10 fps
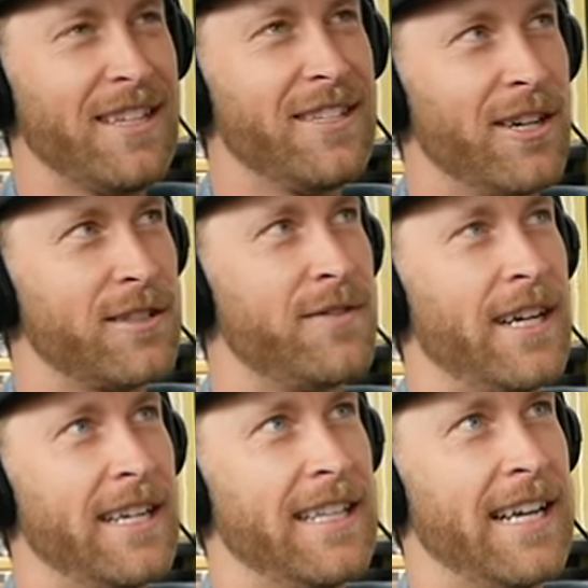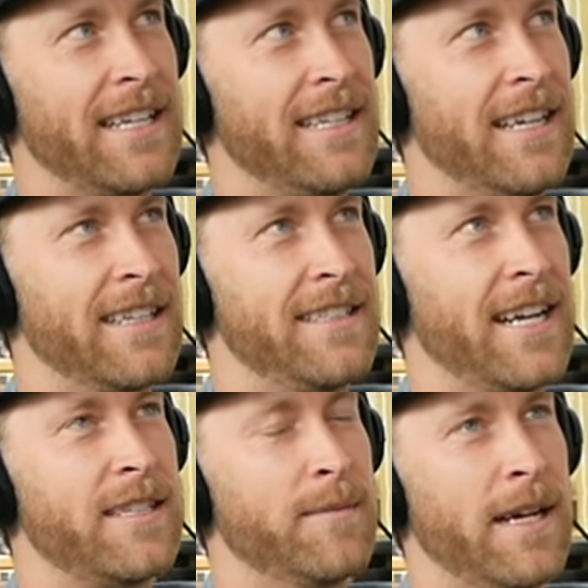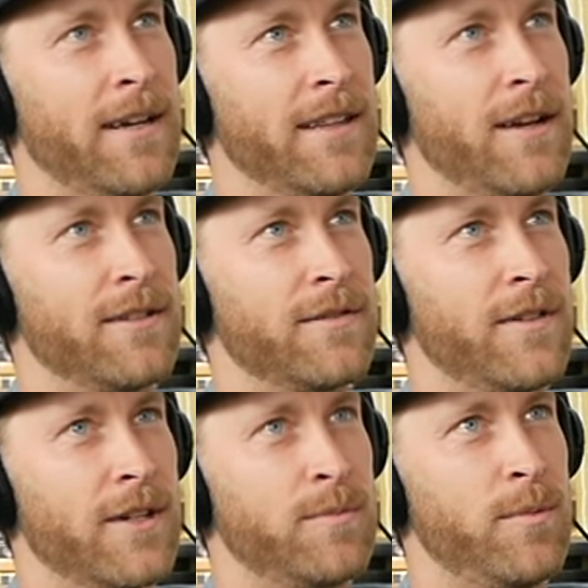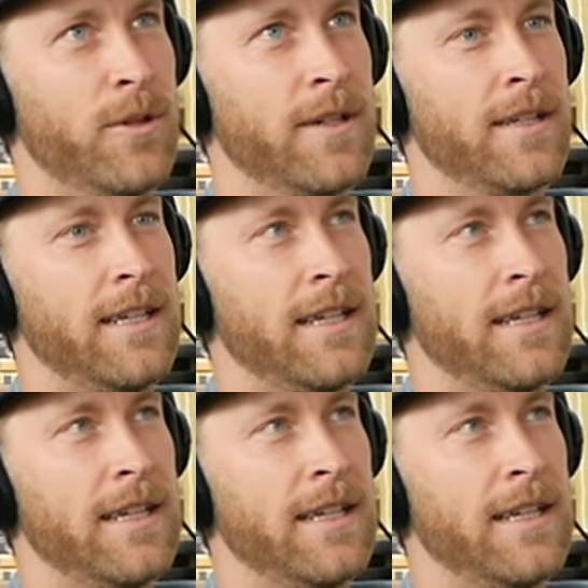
so it's funny. Like, yeah, decked them out. That was the first board.